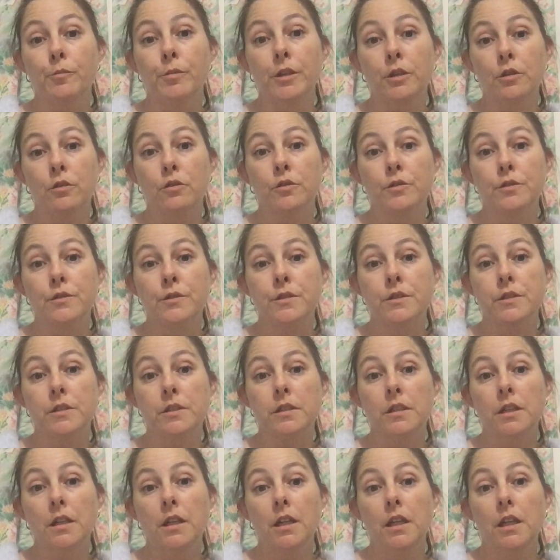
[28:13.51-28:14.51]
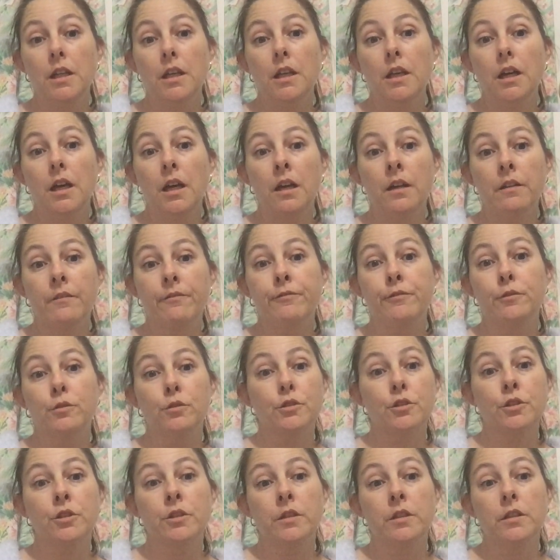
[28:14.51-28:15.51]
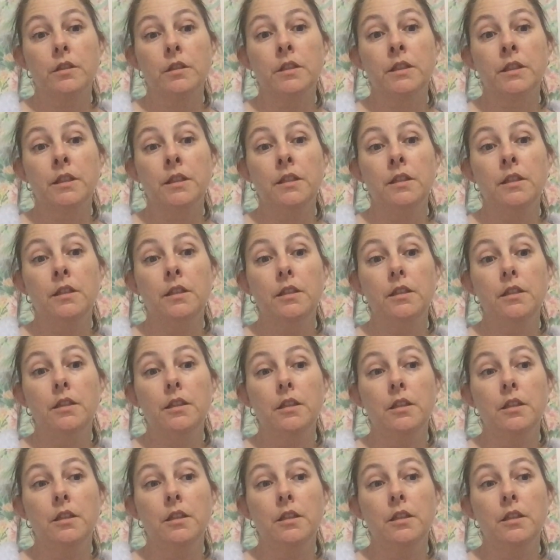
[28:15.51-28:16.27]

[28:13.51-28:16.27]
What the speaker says: because, unfortunately,